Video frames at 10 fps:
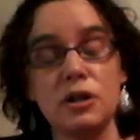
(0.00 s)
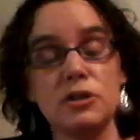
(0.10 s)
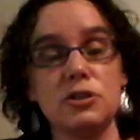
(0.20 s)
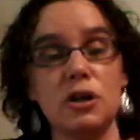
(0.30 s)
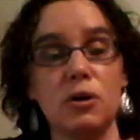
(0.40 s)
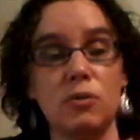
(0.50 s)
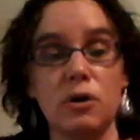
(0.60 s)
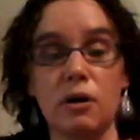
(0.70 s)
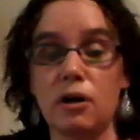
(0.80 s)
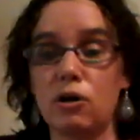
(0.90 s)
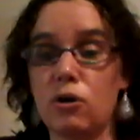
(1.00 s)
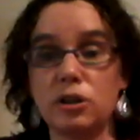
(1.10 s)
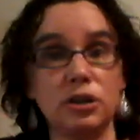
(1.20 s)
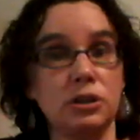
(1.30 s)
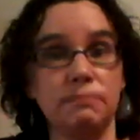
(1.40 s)
So,
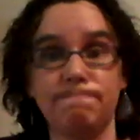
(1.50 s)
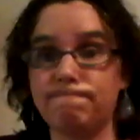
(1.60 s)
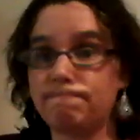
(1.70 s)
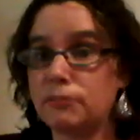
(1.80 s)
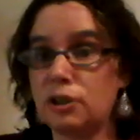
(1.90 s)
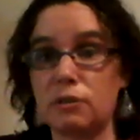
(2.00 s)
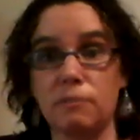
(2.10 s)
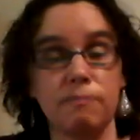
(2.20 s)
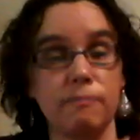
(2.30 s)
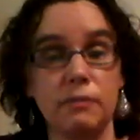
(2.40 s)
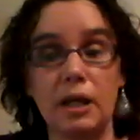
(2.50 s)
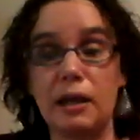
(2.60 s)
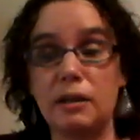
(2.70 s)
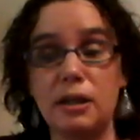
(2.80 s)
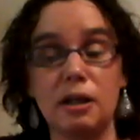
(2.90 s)
gorgeous
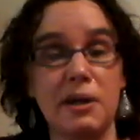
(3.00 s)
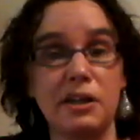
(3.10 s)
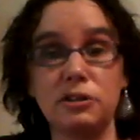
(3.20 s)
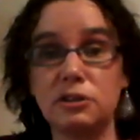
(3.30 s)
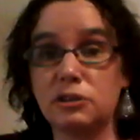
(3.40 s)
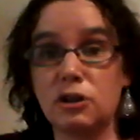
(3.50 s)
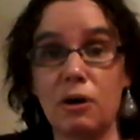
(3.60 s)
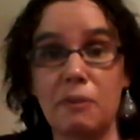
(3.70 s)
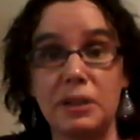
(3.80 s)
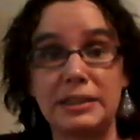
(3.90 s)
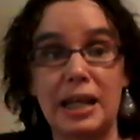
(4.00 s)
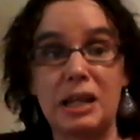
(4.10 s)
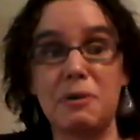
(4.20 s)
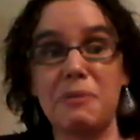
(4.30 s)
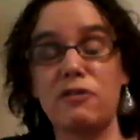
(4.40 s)
needle minders. So, I'm excited
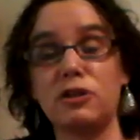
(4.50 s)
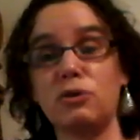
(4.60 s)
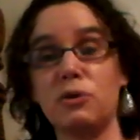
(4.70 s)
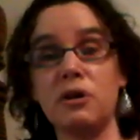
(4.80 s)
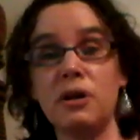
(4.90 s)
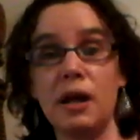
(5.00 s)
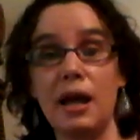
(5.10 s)
about my first order.